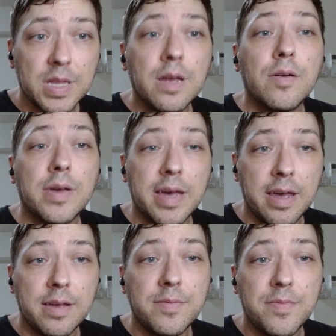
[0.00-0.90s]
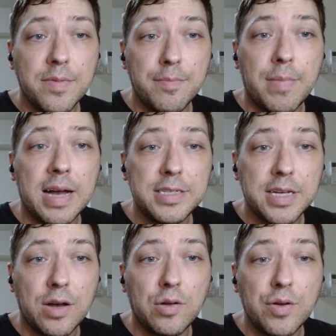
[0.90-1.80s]
Okay.
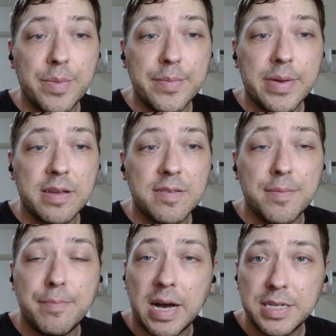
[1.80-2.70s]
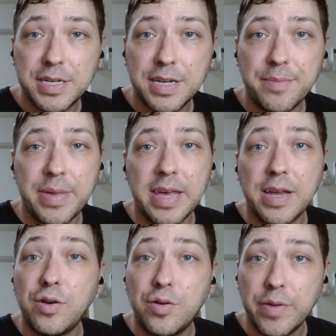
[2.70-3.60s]
Matcha onomimas. Matcha
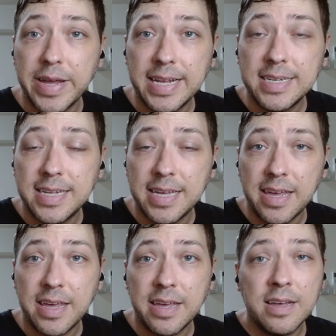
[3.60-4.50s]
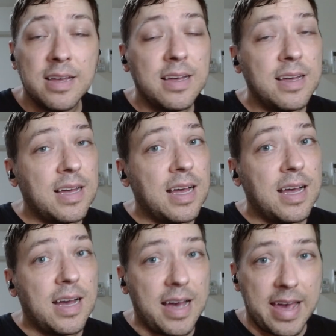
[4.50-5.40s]
being green tea.
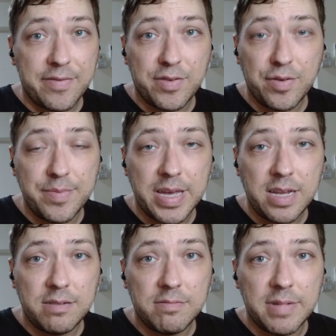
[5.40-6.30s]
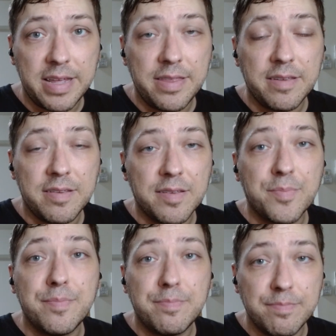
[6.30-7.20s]
I have to admit, and this is
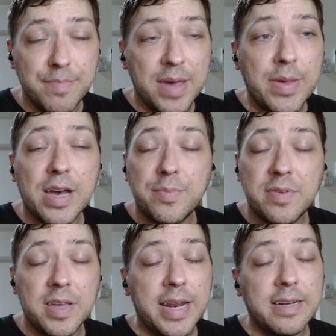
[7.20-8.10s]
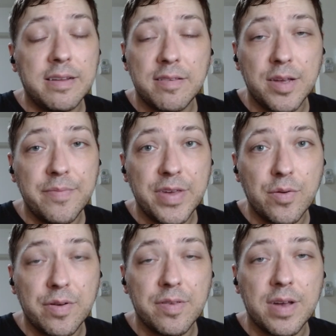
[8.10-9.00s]
maybe upsetting to some
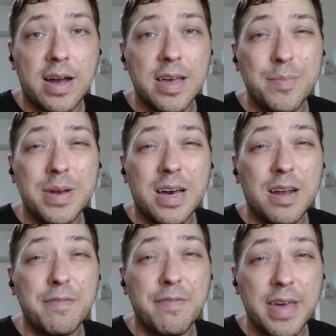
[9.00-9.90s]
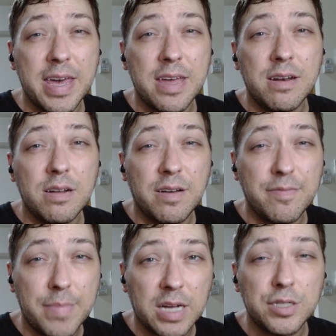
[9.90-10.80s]
viewers, I am not a fan of
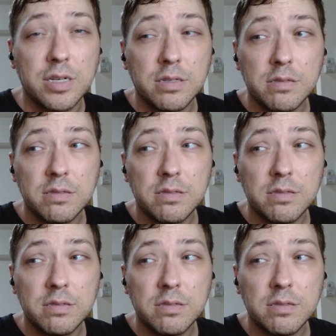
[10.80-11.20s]
matcha.